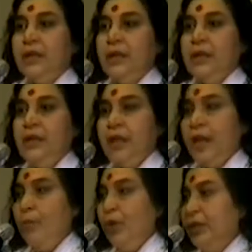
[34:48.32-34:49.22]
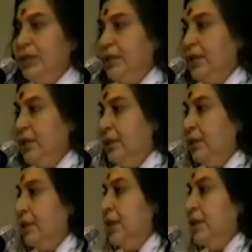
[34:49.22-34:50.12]
He came on this
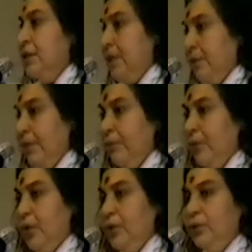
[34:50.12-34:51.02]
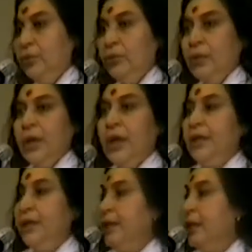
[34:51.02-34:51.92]
earth, suffered for you,
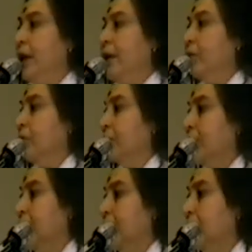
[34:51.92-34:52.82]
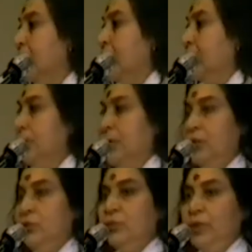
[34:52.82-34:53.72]
and he died on the cross
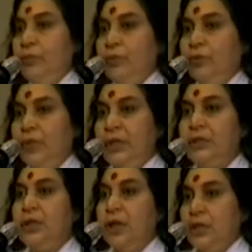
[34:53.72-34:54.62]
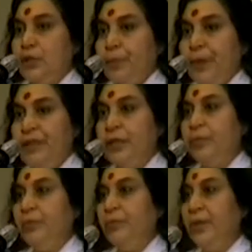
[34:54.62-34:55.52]
just to give you this special
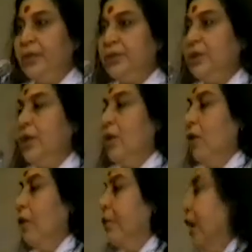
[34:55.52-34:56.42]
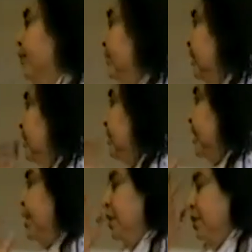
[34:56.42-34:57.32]
privilege of having this
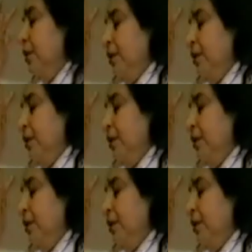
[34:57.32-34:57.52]
great